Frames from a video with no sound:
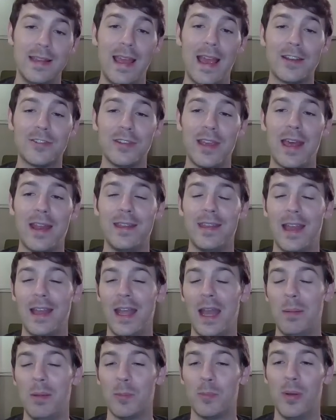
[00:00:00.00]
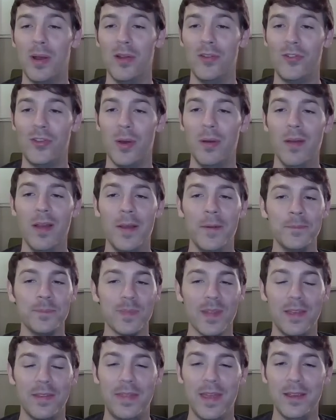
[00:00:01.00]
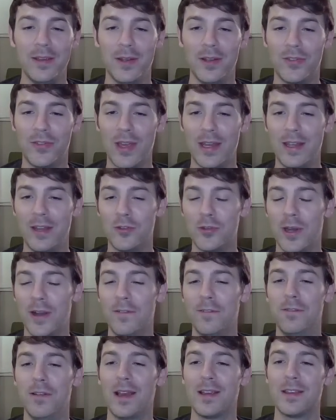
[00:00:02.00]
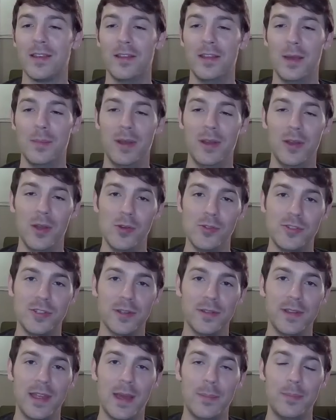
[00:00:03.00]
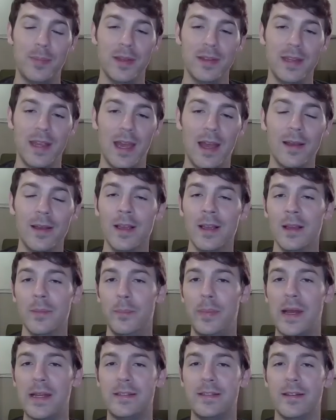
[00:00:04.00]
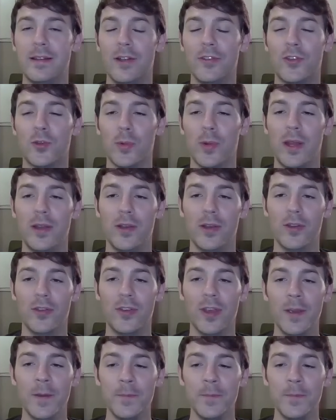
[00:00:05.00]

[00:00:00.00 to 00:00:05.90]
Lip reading: And they actually had a Dynamic Punch, so thank goodness I didn't try to flex on them and no shield that. But yeah, Bastiodon surrenders.